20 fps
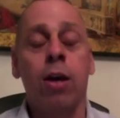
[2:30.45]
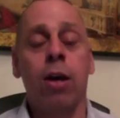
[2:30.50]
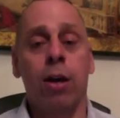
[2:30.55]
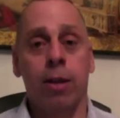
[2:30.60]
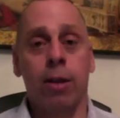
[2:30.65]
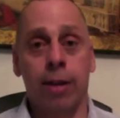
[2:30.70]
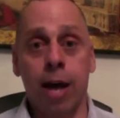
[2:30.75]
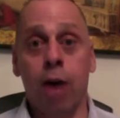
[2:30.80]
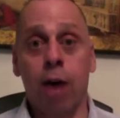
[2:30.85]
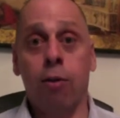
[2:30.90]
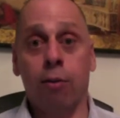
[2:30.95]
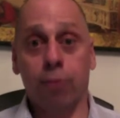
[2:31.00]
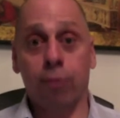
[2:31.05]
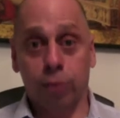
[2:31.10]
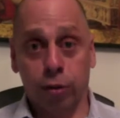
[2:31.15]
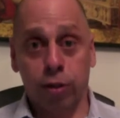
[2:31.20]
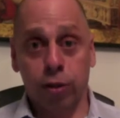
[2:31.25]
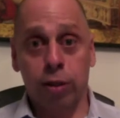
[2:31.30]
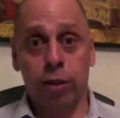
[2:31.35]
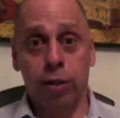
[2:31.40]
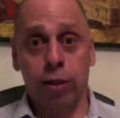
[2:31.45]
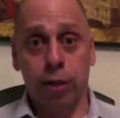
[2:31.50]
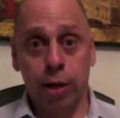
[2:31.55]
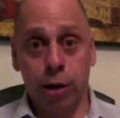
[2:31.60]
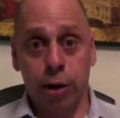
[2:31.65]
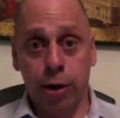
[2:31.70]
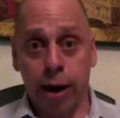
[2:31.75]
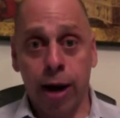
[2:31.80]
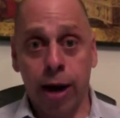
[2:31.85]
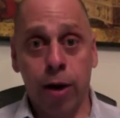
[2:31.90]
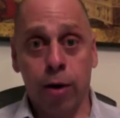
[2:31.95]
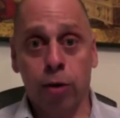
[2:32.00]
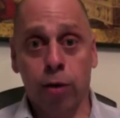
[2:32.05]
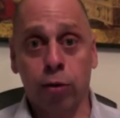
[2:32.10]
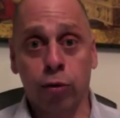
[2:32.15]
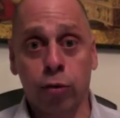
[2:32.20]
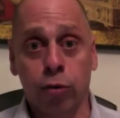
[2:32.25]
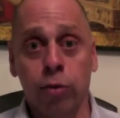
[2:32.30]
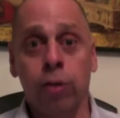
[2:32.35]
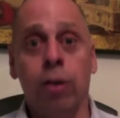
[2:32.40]
now all of a sudden their
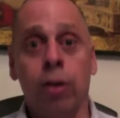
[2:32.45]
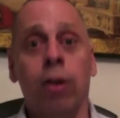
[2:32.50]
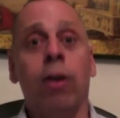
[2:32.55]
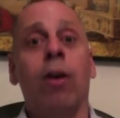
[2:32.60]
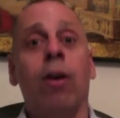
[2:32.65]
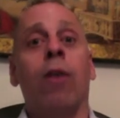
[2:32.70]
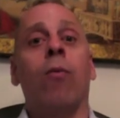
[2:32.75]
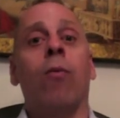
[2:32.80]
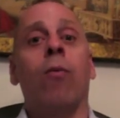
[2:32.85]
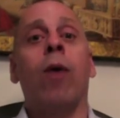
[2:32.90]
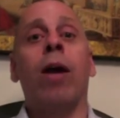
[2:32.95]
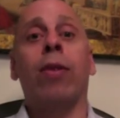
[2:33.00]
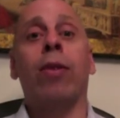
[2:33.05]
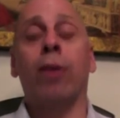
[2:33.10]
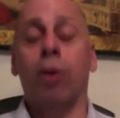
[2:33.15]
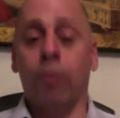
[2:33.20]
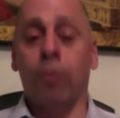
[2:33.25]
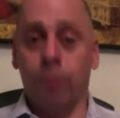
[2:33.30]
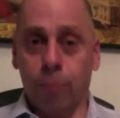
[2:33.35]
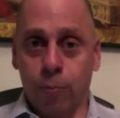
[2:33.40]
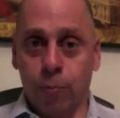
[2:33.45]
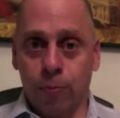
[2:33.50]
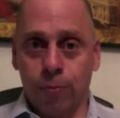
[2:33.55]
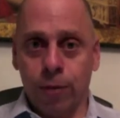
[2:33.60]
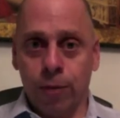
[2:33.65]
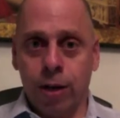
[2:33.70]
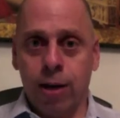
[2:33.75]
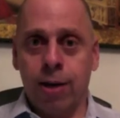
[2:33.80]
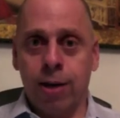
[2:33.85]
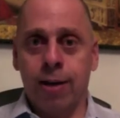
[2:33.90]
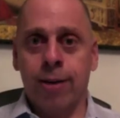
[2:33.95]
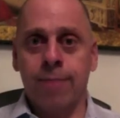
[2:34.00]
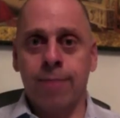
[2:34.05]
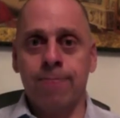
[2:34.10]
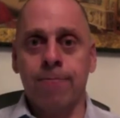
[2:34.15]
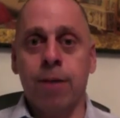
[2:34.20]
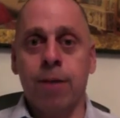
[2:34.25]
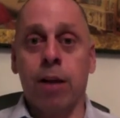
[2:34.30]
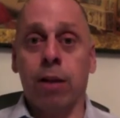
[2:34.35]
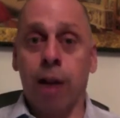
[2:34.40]
heirs, while they're
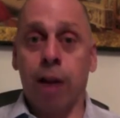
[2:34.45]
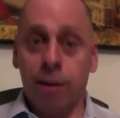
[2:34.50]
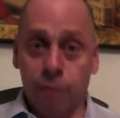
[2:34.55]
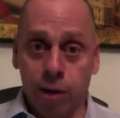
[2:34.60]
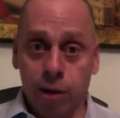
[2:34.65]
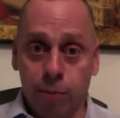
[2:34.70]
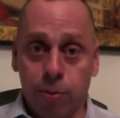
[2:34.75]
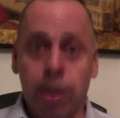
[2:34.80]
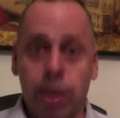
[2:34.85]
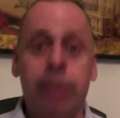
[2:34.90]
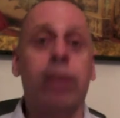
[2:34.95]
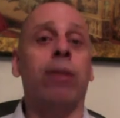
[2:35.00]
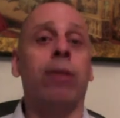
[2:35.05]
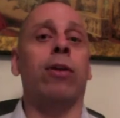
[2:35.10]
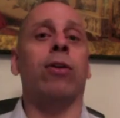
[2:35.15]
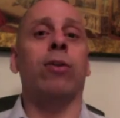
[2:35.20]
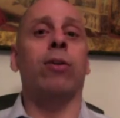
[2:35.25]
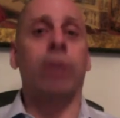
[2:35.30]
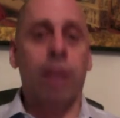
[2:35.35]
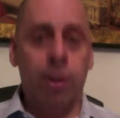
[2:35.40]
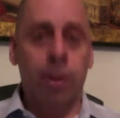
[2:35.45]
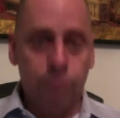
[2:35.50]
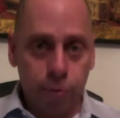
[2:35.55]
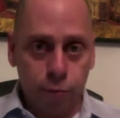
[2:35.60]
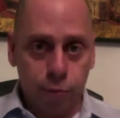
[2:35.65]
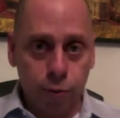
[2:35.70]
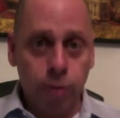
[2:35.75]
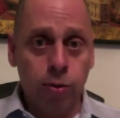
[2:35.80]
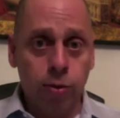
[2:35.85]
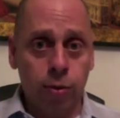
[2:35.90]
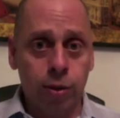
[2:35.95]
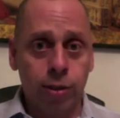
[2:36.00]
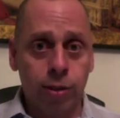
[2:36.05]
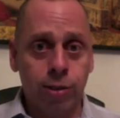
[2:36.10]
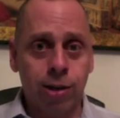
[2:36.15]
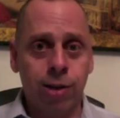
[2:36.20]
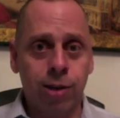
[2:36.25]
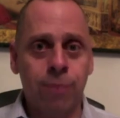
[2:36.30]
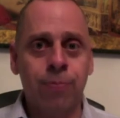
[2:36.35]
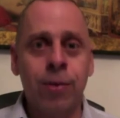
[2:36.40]
alive on the planet, they're going to have this rental
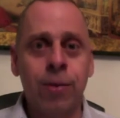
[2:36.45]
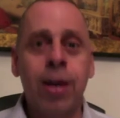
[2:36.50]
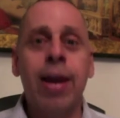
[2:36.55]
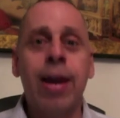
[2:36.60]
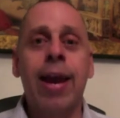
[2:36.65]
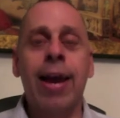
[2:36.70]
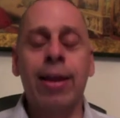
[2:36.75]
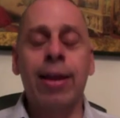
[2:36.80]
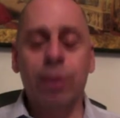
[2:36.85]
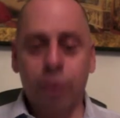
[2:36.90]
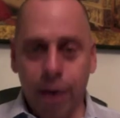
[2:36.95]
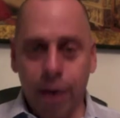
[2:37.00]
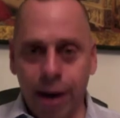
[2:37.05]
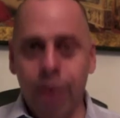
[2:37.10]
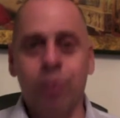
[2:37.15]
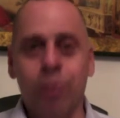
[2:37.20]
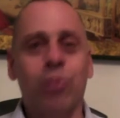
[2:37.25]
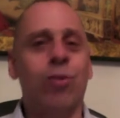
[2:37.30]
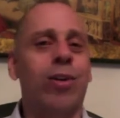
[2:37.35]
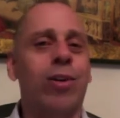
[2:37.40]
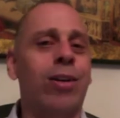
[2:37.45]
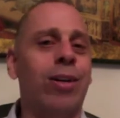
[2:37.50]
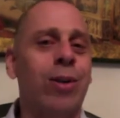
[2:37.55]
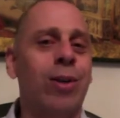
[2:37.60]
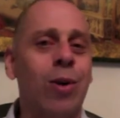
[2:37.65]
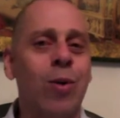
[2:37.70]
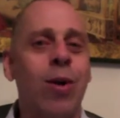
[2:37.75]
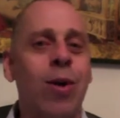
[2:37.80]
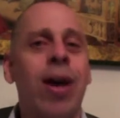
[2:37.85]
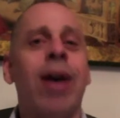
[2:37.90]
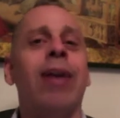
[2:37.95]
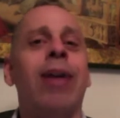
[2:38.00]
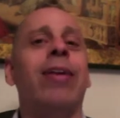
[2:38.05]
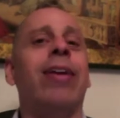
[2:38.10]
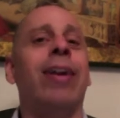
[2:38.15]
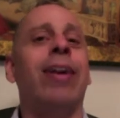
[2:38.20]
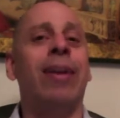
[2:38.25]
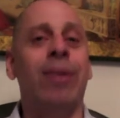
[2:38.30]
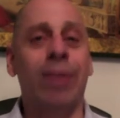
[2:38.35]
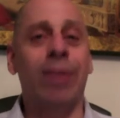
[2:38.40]
income, and their heirs are going to go ahead
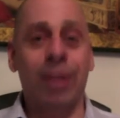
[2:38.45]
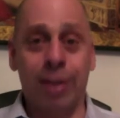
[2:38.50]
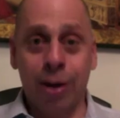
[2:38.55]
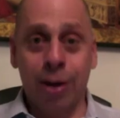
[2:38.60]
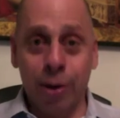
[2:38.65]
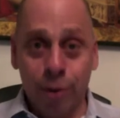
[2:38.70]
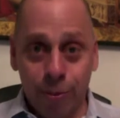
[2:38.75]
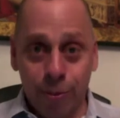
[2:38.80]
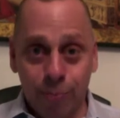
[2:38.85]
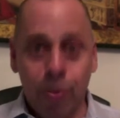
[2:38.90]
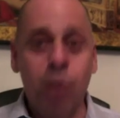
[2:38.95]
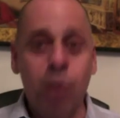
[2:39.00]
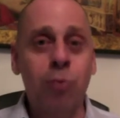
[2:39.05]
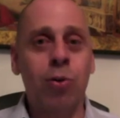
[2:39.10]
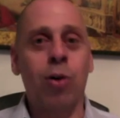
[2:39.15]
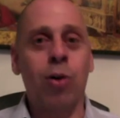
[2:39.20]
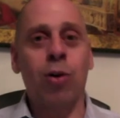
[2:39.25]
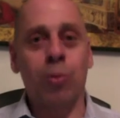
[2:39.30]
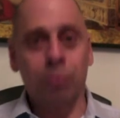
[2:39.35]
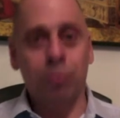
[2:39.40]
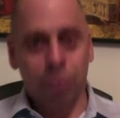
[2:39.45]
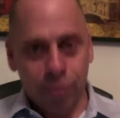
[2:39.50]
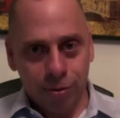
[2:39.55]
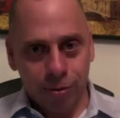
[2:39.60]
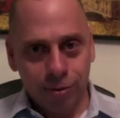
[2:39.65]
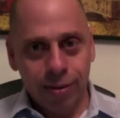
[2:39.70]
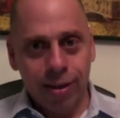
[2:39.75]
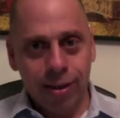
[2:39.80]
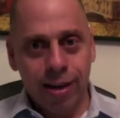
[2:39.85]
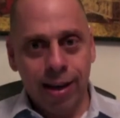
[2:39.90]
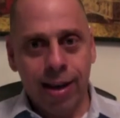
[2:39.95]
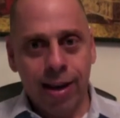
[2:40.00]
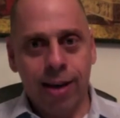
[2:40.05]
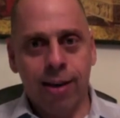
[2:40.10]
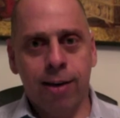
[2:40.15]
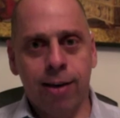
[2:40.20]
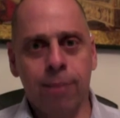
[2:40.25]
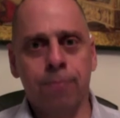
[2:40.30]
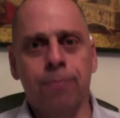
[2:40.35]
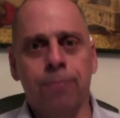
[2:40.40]
and inherit both homes
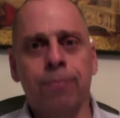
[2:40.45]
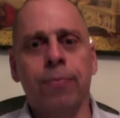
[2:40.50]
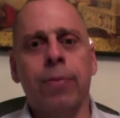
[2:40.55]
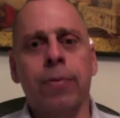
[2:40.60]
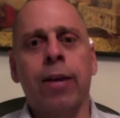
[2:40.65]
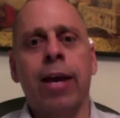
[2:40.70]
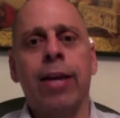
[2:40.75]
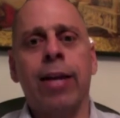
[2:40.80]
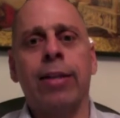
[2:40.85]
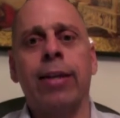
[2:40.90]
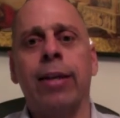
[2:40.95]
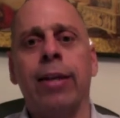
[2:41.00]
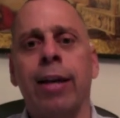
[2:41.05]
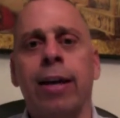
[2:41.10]
at the